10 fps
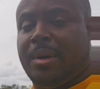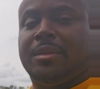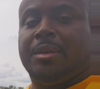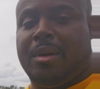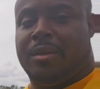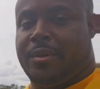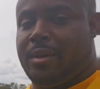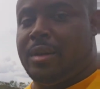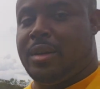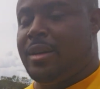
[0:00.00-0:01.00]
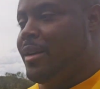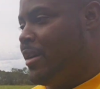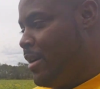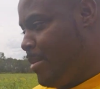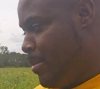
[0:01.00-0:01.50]
make them come off early.
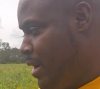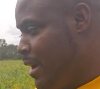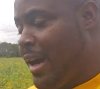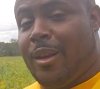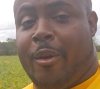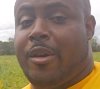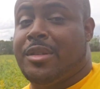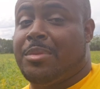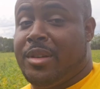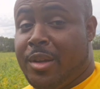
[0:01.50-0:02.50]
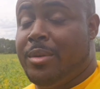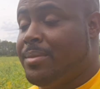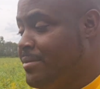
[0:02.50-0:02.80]
But I learned something new.